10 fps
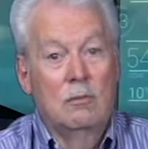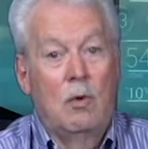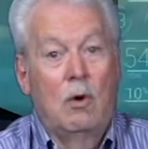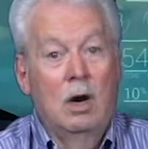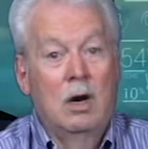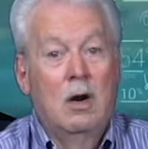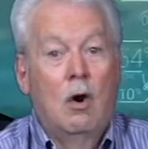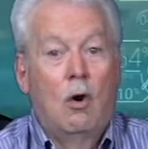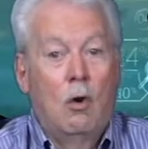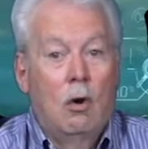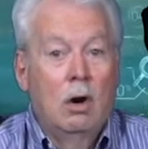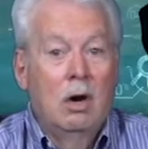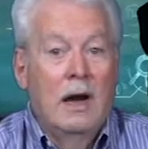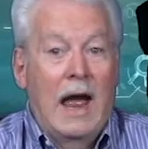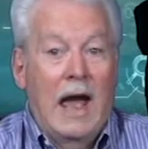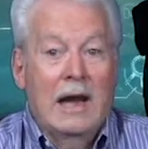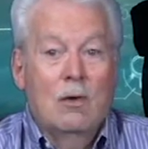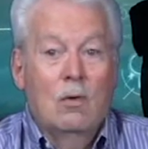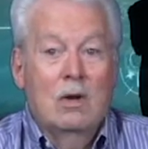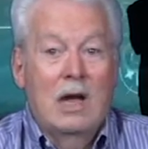more, or
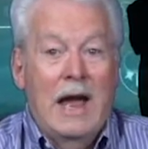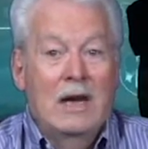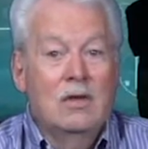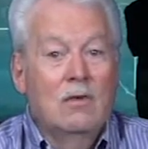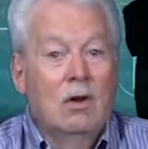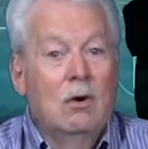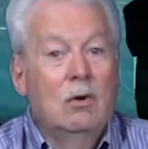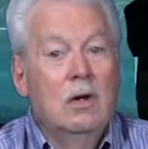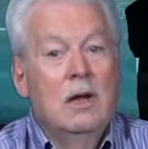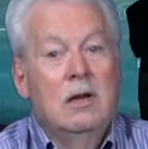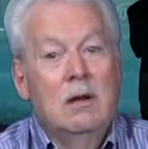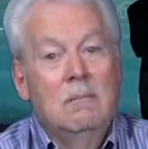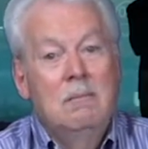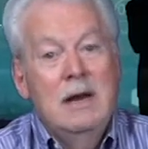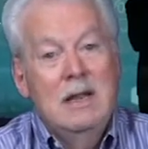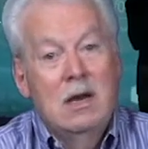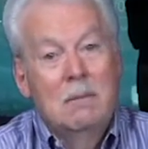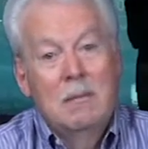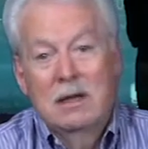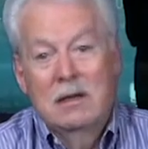adequate cash flow to meet
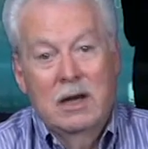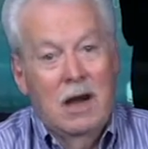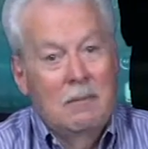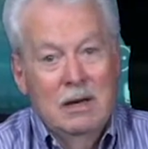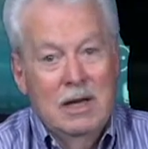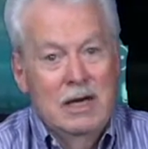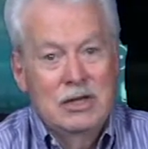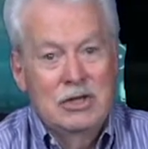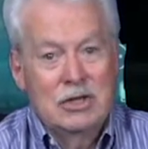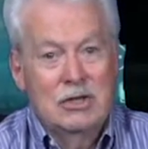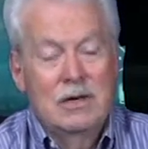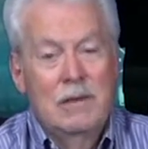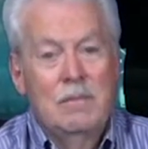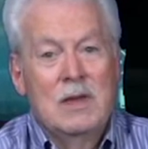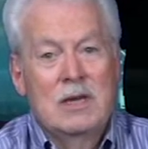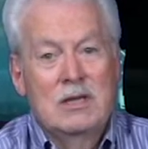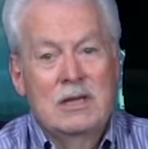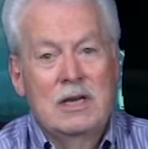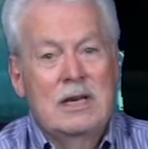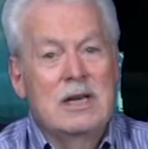their monthly obligations.
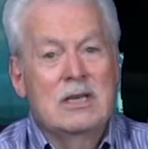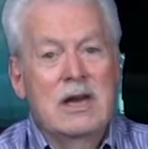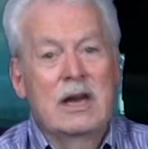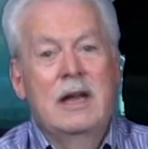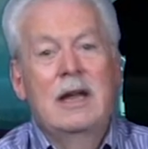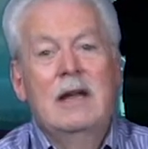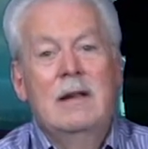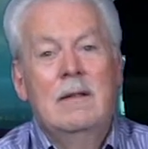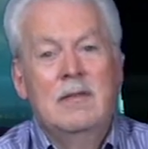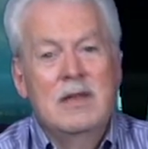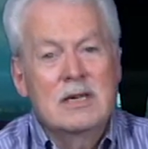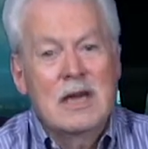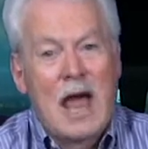Statistically, this